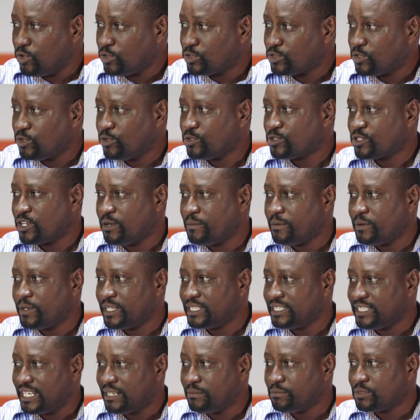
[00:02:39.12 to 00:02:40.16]
Coast
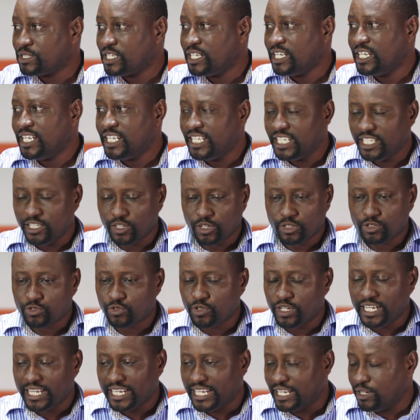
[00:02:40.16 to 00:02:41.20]
Commonwealth Games in
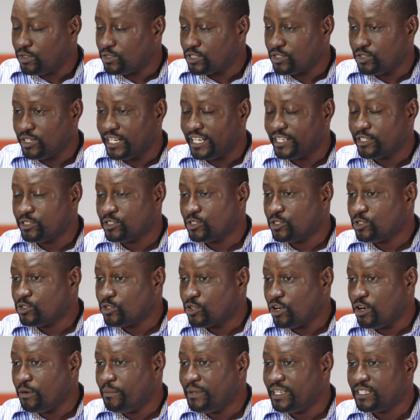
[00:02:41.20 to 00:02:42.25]
Australia. That is going
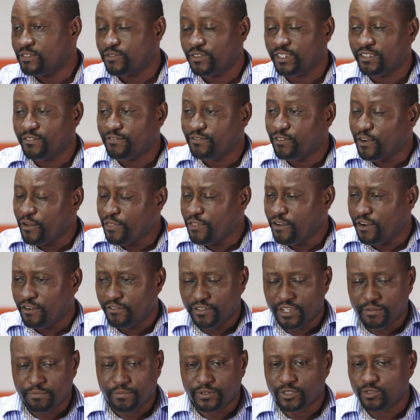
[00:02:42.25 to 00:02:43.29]
to commence for the 4th
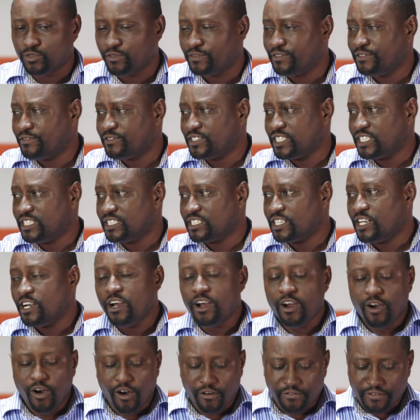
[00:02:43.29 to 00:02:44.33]
of April to 15th
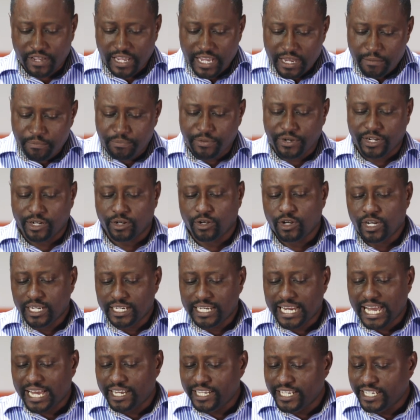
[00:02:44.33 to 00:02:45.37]
of April.
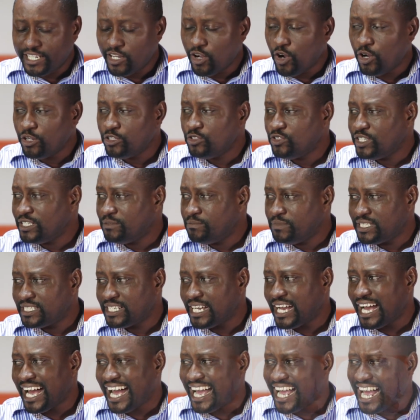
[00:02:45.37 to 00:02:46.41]
Now, in the 100
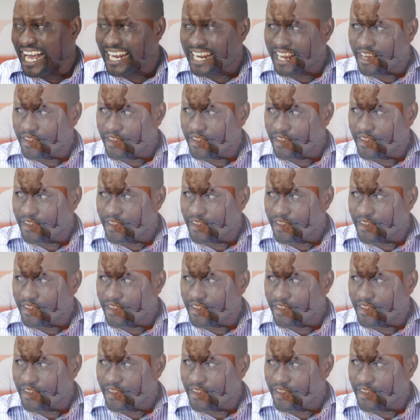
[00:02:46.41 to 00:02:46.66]
meter,